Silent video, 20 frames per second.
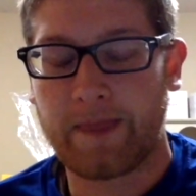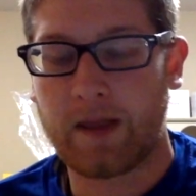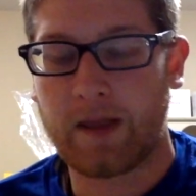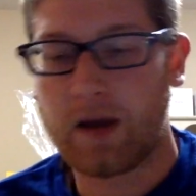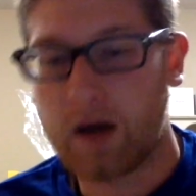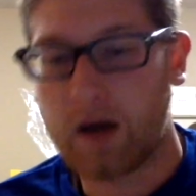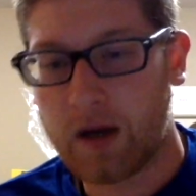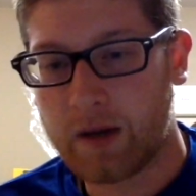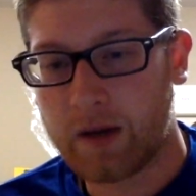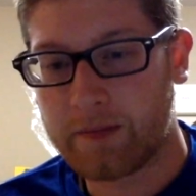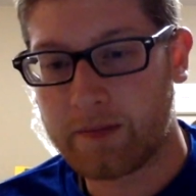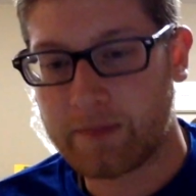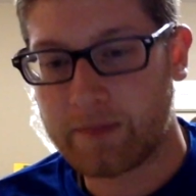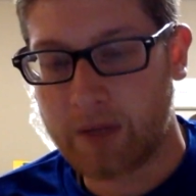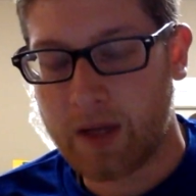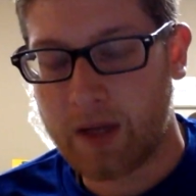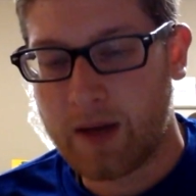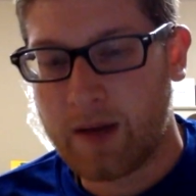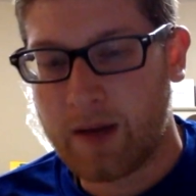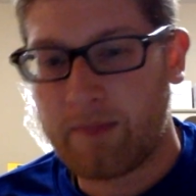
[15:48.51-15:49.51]

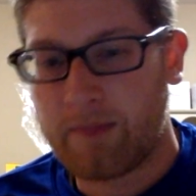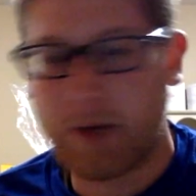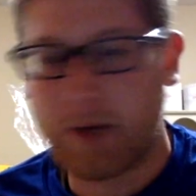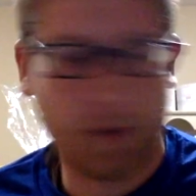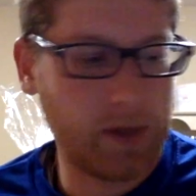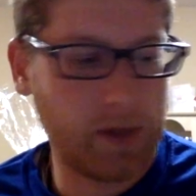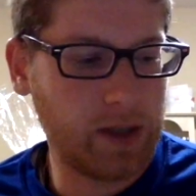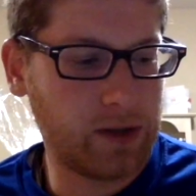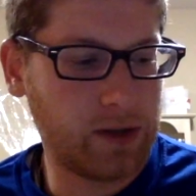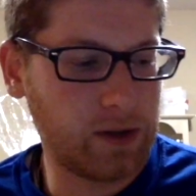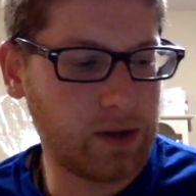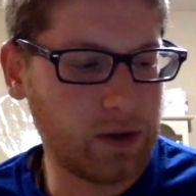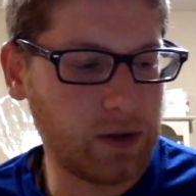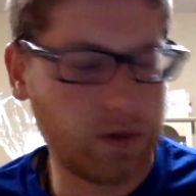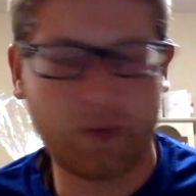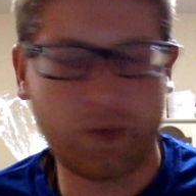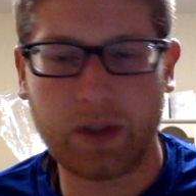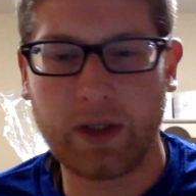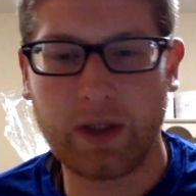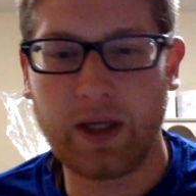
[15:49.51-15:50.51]
But we do
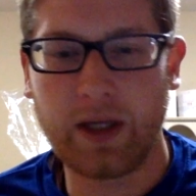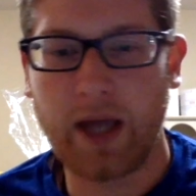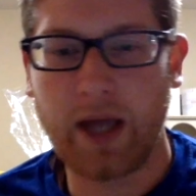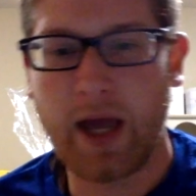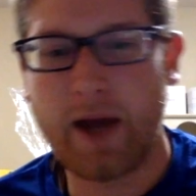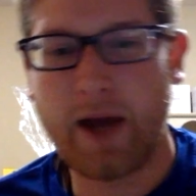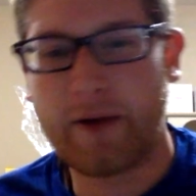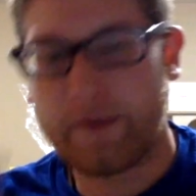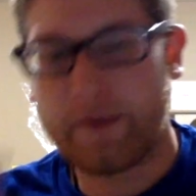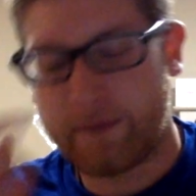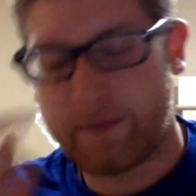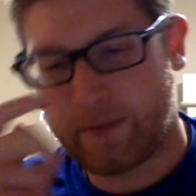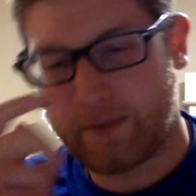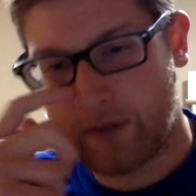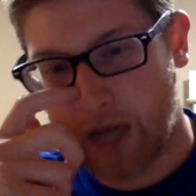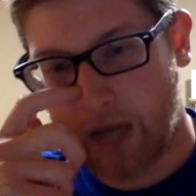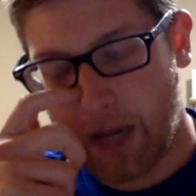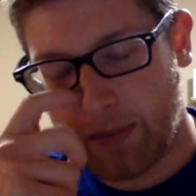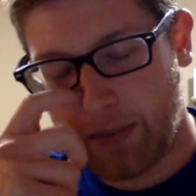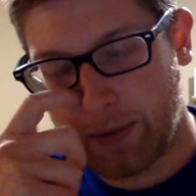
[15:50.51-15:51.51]
really have a
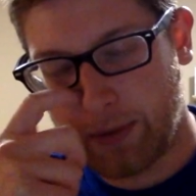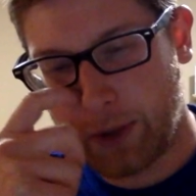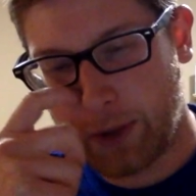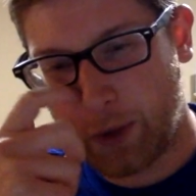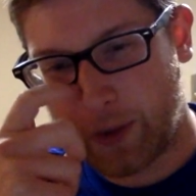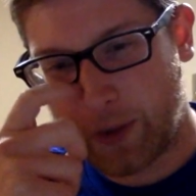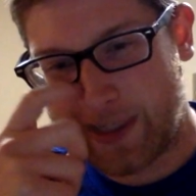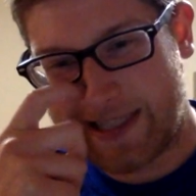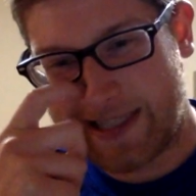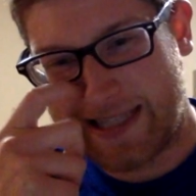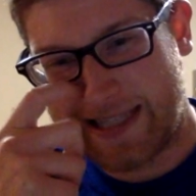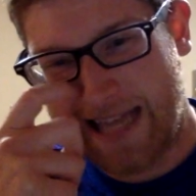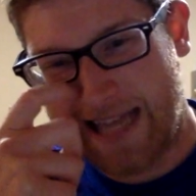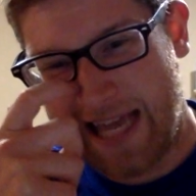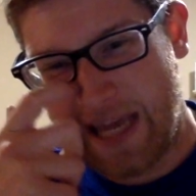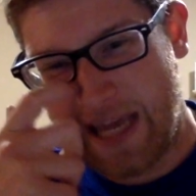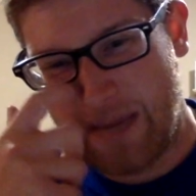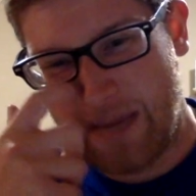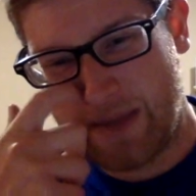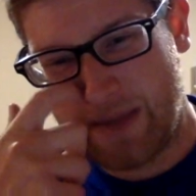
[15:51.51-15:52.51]
couple of worst
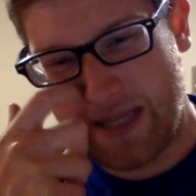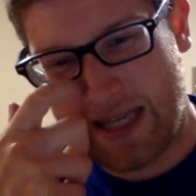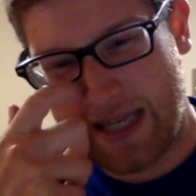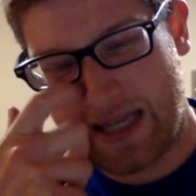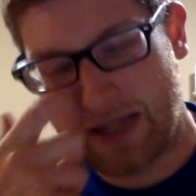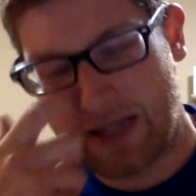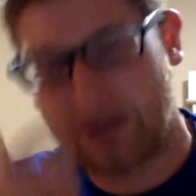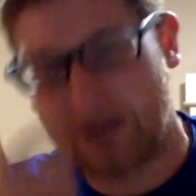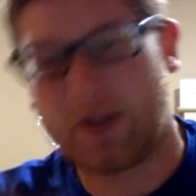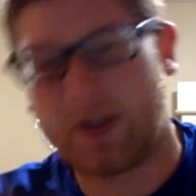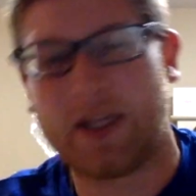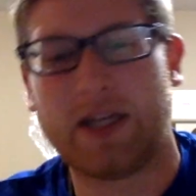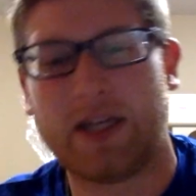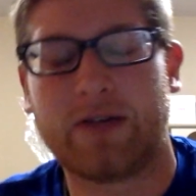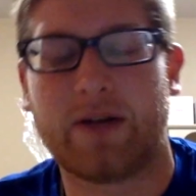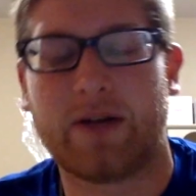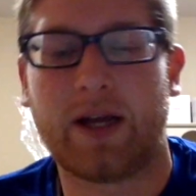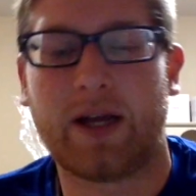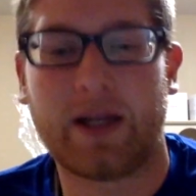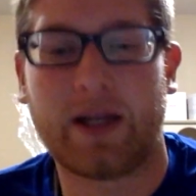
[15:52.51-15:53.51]
teams in the league
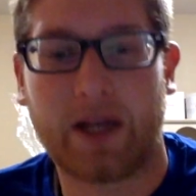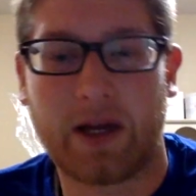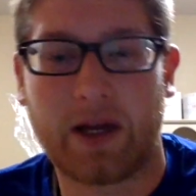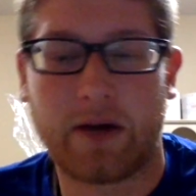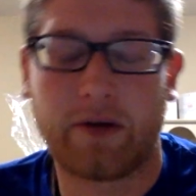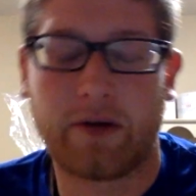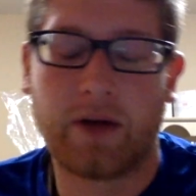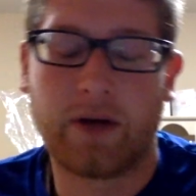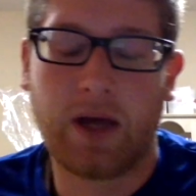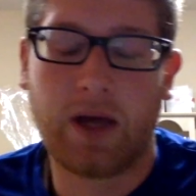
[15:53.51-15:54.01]
right now.